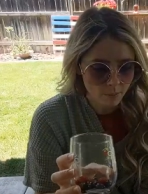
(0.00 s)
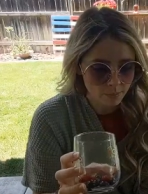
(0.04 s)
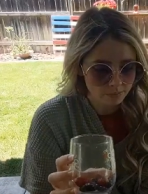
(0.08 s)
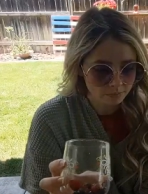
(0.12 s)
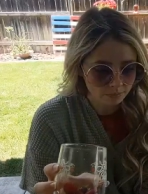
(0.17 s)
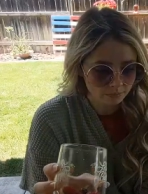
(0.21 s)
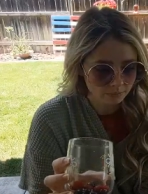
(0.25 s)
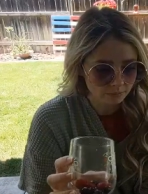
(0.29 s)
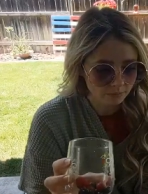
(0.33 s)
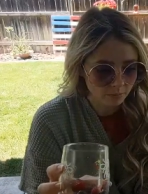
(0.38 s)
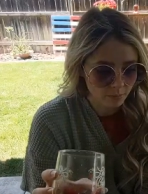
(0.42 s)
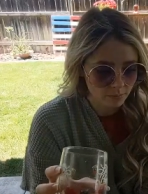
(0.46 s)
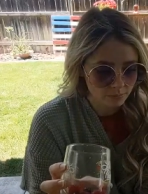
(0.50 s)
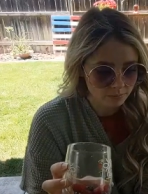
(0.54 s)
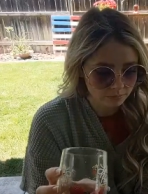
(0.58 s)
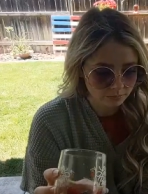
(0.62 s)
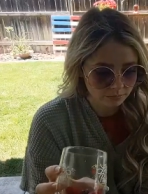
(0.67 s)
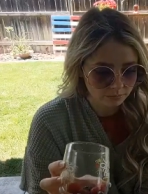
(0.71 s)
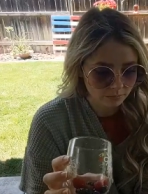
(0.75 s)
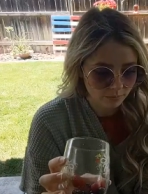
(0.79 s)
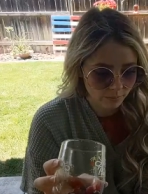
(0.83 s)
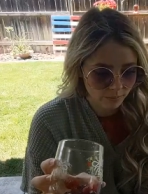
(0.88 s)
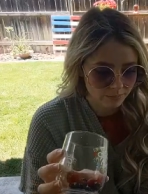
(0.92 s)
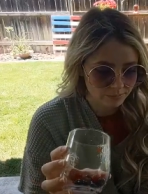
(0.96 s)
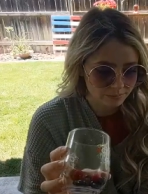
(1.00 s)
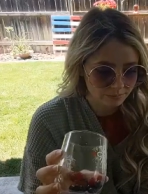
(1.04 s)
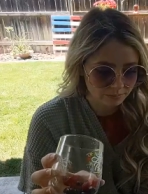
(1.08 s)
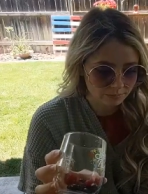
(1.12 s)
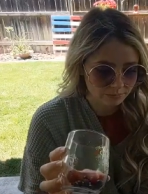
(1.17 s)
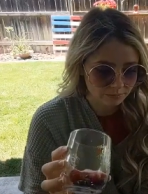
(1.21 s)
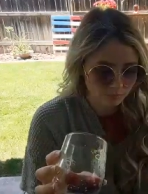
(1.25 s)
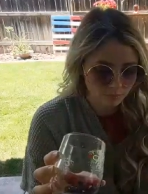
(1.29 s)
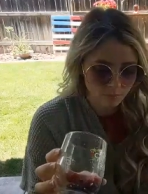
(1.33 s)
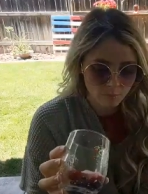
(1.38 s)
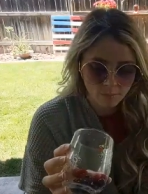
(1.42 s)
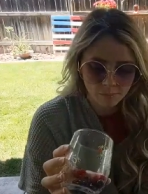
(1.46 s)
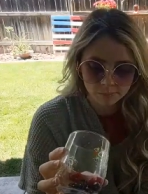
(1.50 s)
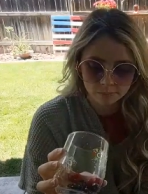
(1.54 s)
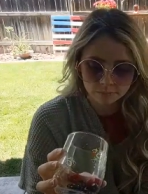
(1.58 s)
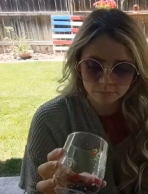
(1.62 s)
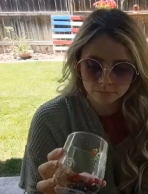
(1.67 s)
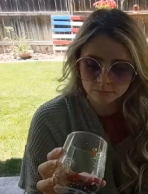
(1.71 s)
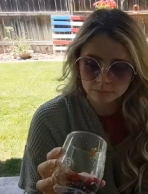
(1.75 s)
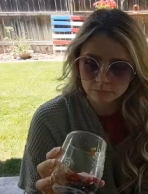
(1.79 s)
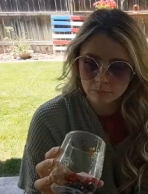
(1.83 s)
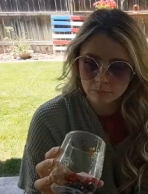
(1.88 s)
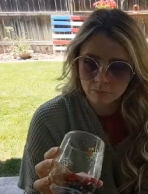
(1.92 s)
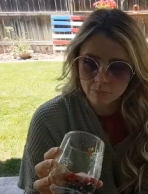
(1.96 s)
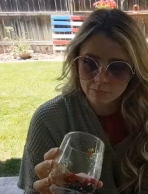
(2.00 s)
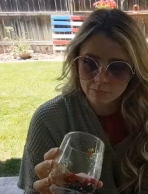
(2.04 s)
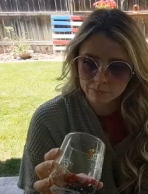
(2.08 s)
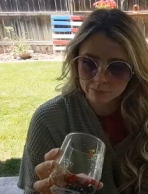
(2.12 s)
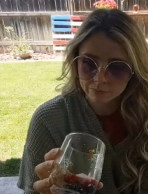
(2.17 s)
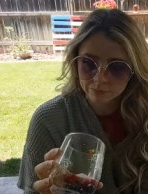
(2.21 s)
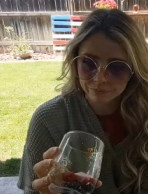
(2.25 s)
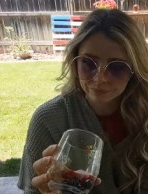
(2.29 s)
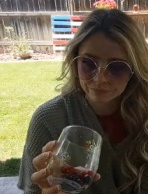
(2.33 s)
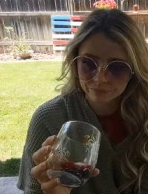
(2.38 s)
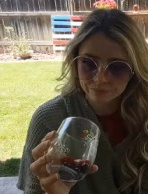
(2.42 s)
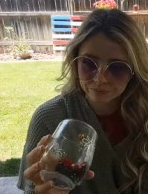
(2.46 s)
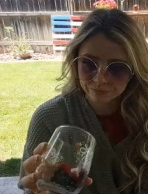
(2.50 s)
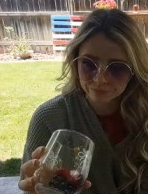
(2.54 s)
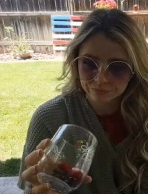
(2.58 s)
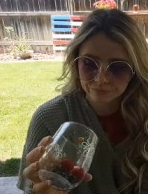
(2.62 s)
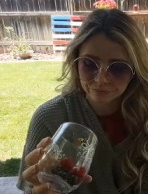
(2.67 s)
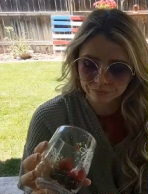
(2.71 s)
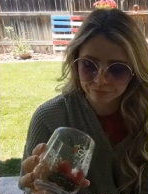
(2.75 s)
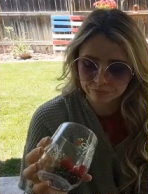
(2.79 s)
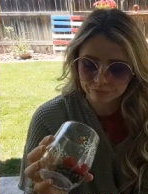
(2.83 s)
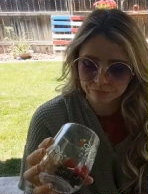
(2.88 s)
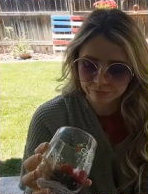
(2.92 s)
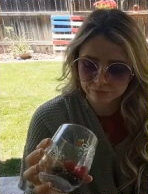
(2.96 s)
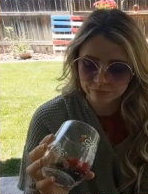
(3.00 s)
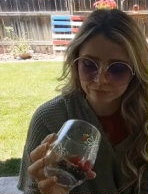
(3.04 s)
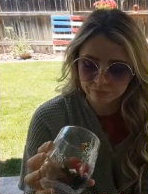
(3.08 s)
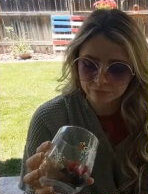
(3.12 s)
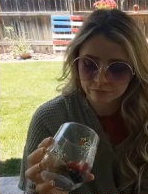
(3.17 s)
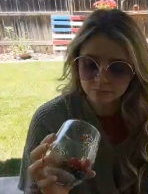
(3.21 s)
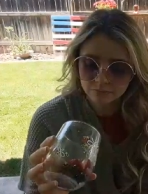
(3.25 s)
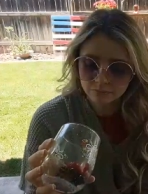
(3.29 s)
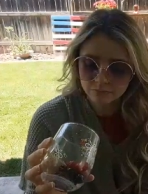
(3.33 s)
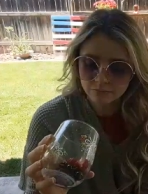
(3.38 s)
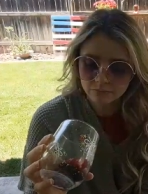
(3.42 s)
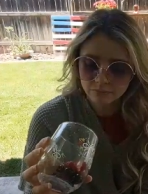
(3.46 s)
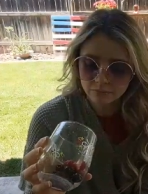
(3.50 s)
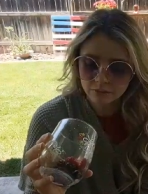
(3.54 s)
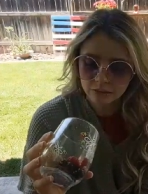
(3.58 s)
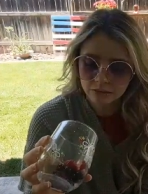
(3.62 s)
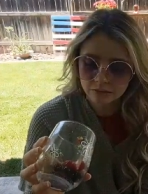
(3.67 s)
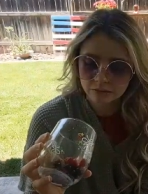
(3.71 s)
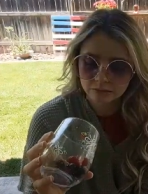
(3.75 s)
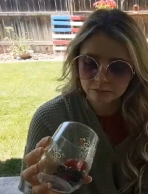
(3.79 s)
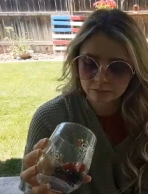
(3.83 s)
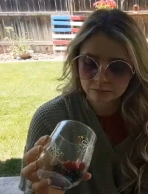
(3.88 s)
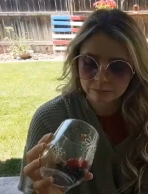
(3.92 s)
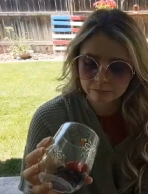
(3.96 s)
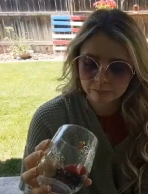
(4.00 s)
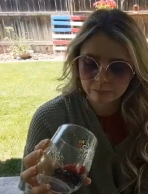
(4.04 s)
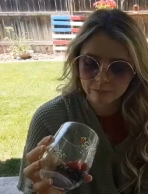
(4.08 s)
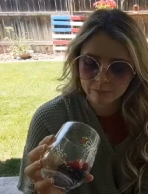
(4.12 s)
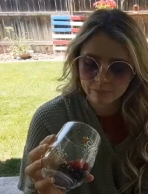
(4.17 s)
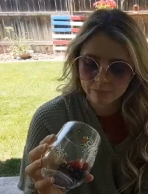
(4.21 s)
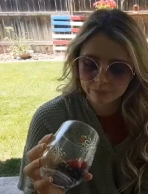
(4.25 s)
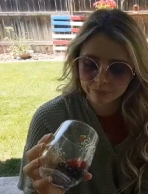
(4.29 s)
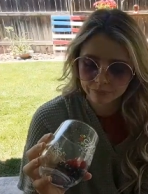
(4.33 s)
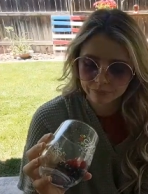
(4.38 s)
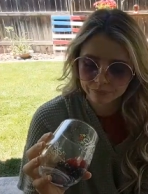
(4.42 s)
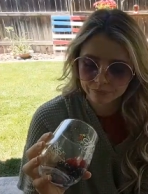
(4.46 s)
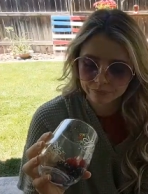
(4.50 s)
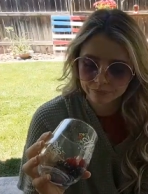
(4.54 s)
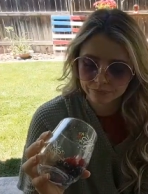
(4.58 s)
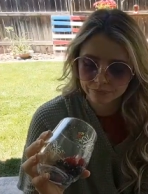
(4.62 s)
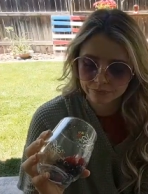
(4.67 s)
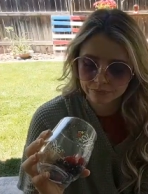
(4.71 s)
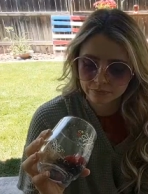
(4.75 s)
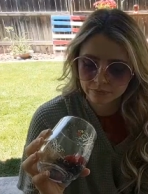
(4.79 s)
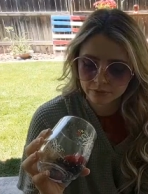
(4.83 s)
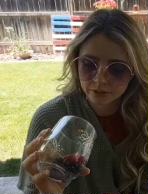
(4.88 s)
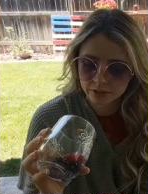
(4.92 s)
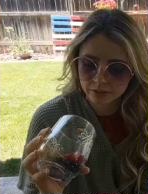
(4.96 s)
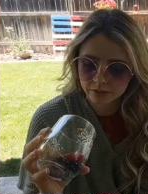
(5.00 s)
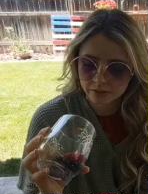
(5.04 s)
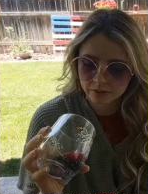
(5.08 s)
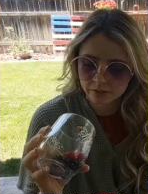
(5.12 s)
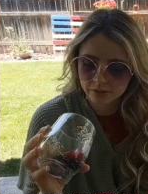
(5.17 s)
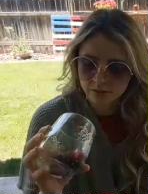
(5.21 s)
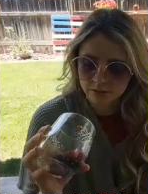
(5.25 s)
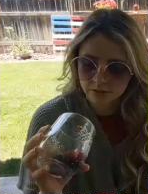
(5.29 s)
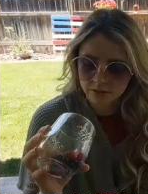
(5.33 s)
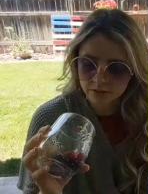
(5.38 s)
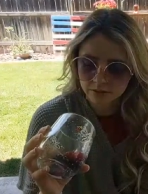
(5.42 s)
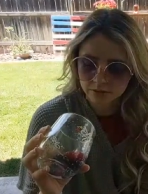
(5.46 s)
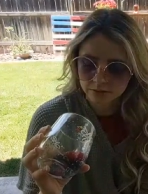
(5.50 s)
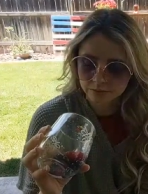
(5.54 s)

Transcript: That means if we go to the village, I'm gonna go to the van store and get some new stuff, but instead I'm using